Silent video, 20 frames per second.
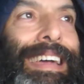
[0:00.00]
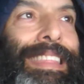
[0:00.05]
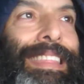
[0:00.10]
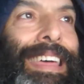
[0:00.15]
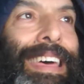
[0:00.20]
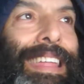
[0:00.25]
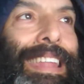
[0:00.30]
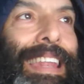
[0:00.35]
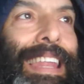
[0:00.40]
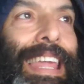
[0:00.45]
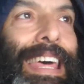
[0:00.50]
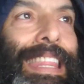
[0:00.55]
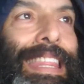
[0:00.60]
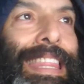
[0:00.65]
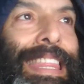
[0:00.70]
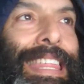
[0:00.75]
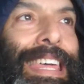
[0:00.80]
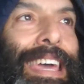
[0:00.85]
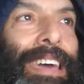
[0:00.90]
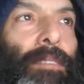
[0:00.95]
Then
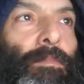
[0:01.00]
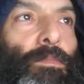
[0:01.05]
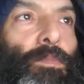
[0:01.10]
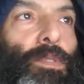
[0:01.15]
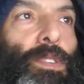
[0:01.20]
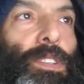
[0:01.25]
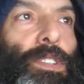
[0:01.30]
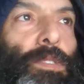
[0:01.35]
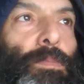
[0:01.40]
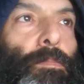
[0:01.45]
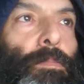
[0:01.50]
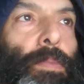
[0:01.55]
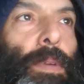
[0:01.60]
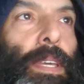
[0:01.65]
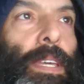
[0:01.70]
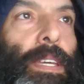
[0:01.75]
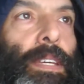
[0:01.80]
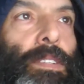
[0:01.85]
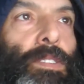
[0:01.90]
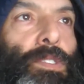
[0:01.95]
let them which
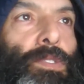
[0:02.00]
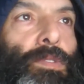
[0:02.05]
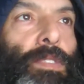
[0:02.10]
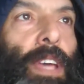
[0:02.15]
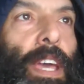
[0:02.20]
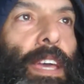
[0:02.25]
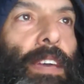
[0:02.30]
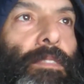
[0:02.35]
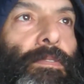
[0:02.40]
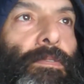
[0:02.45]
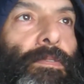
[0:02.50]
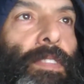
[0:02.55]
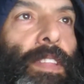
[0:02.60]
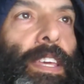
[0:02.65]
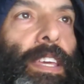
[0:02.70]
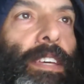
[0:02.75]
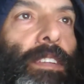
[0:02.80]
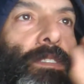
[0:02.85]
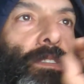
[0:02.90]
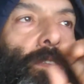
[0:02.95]
be in Judea
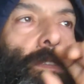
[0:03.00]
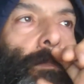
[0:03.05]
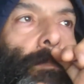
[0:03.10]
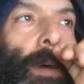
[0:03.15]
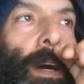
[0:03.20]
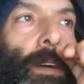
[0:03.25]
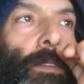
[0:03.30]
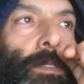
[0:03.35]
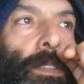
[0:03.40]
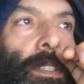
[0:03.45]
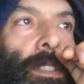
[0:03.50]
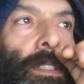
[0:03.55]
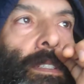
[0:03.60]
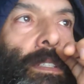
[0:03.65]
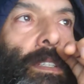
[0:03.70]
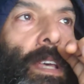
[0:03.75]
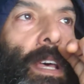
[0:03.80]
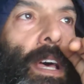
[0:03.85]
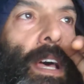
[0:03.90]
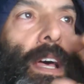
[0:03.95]
flee into the
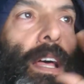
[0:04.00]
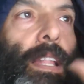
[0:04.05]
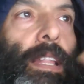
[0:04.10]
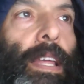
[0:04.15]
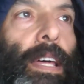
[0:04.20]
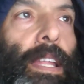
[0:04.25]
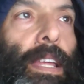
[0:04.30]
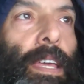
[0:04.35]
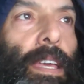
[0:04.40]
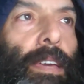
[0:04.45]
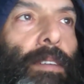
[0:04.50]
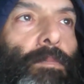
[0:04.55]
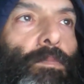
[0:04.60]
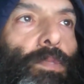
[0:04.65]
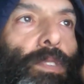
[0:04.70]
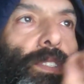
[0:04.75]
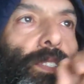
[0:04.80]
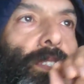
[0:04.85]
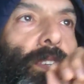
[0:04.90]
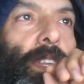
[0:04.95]
mountains. Let him
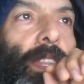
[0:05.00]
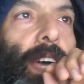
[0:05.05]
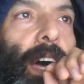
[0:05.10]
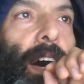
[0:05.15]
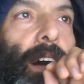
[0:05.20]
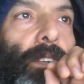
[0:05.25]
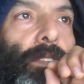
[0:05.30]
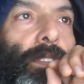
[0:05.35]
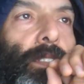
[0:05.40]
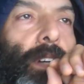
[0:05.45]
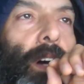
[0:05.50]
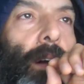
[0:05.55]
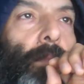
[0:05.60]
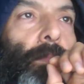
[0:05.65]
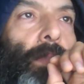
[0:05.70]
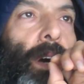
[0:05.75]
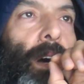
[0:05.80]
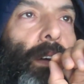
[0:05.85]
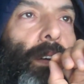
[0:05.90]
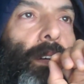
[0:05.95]
which is on the housetop
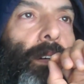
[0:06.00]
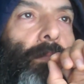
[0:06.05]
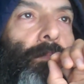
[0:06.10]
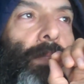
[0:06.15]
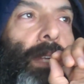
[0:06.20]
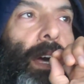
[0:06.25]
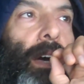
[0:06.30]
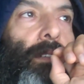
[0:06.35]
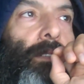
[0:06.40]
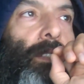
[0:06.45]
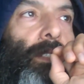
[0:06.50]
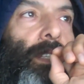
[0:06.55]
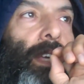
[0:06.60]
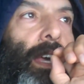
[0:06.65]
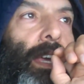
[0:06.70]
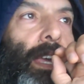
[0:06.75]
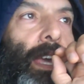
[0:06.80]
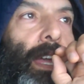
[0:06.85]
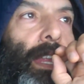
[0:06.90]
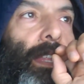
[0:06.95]
not come down to
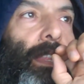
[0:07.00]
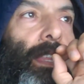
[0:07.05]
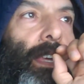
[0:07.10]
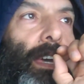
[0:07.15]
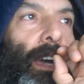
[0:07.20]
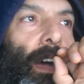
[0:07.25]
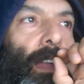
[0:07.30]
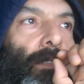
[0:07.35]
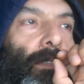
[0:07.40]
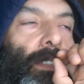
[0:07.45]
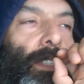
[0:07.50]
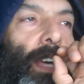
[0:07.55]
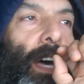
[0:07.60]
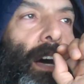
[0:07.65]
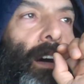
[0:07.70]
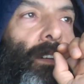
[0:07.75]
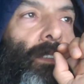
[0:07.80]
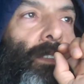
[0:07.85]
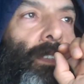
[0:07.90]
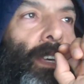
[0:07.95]
take anything out of his
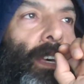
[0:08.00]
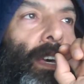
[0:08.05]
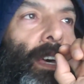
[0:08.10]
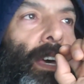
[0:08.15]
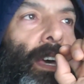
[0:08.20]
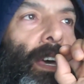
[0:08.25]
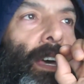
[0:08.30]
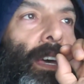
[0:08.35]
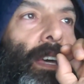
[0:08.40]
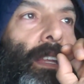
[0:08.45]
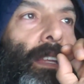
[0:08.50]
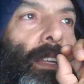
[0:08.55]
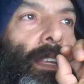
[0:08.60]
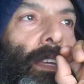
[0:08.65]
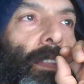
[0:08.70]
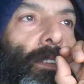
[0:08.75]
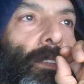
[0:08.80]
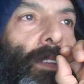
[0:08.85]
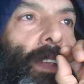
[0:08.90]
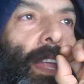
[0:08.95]
house,
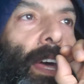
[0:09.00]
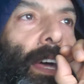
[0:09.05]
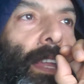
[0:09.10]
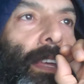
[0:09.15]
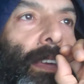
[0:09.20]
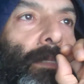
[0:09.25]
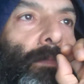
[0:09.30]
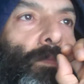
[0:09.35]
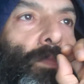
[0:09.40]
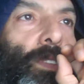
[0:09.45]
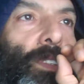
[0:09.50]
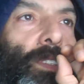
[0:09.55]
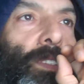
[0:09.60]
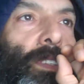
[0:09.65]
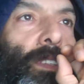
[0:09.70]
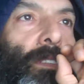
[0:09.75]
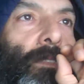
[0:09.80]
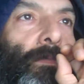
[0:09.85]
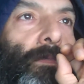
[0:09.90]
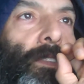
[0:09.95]
neither let him which is
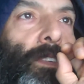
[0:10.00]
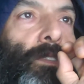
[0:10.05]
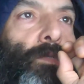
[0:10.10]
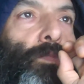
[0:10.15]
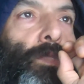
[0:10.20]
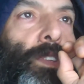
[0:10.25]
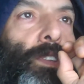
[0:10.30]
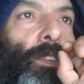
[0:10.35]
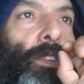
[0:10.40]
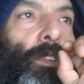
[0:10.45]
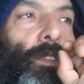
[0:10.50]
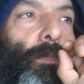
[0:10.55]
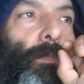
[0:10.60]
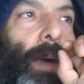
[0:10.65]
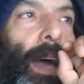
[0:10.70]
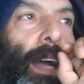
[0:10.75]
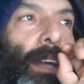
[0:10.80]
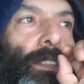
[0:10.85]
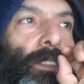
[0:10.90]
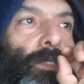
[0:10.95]
in the field return
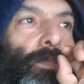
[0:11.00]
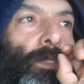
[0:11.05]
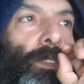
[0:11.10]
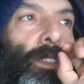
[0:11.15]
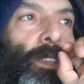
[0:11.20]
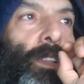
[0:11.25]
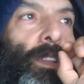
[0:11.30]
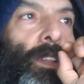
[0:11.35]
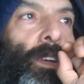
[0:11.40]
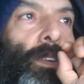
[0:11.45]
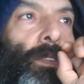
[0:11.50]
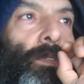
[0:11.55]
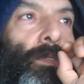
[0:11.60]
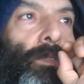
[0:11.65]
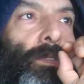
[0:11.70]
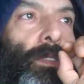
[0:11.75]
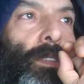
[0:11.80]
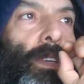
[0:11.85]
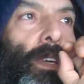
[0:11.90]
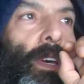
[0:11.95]
back to his
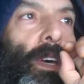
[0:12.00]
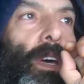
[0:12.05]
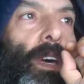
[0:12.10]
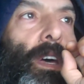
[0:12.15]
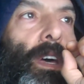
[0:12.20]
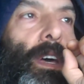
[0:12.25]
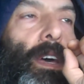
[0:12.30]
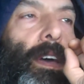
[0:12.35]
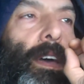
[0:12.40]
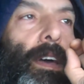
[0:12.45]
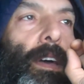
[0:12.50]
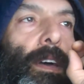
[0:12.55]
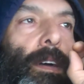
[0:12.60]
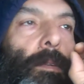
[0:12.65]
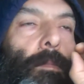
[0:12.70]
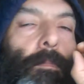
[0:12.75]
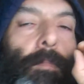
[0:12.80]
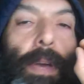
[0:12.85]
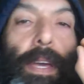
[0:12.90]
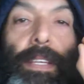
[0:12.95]
clothes.
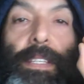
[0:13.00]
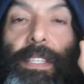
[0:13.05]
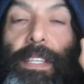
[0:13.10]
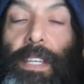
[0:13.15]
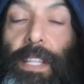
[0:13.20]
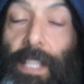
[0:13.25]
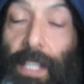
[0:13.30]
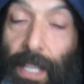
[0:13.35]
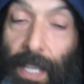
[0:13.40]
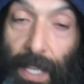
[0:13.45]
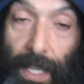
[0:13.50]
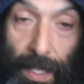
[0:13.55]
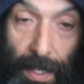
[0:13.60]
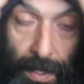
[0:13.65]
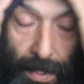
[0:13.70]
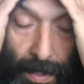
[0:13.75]
Basically,